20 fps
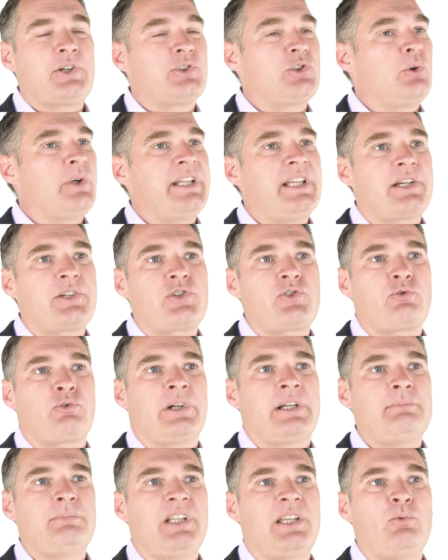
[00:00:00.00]
that are doing
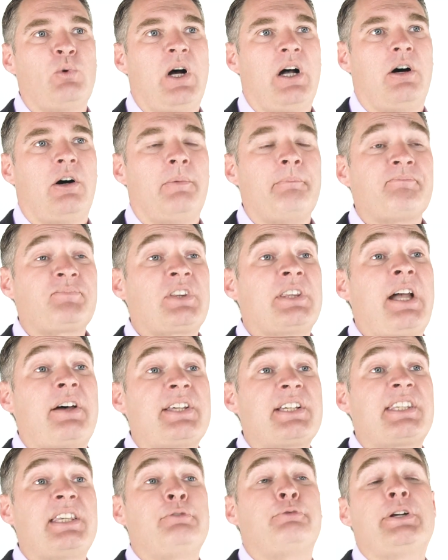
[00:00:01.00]
extremely well.
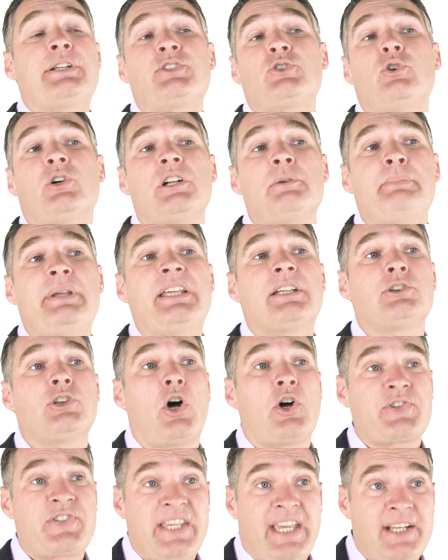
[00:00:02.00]
Now this event's going to be in
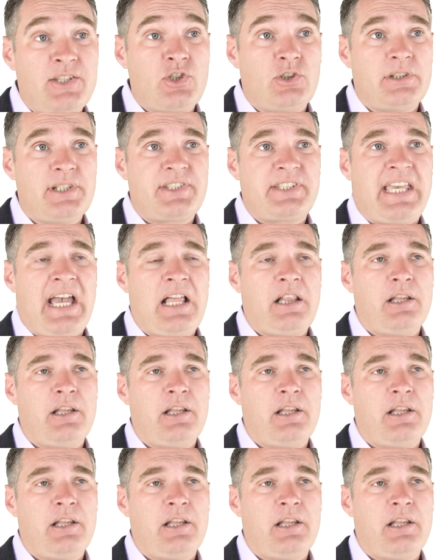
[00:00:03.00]
Los Angeles,